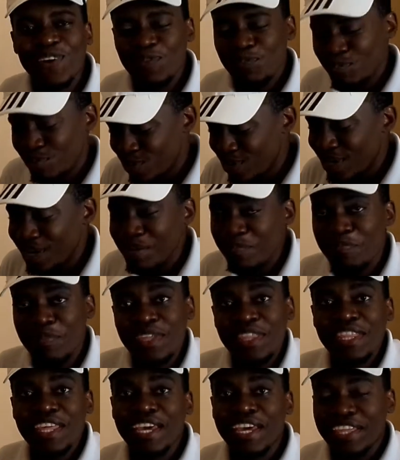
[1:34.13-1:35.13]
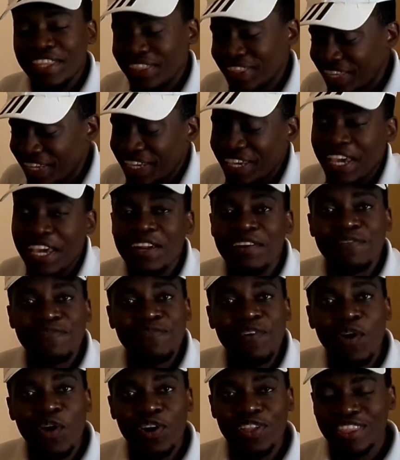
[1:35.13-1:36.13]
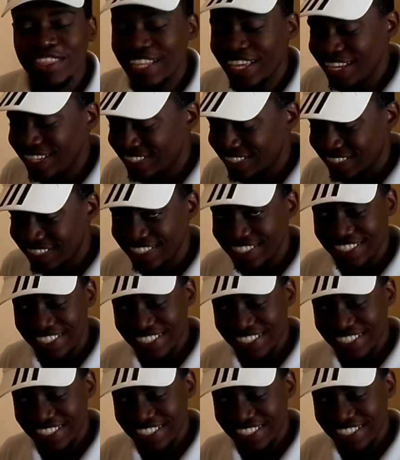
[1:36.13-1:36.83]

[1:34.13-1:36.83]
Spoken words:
Pull up in there, they can't afford this.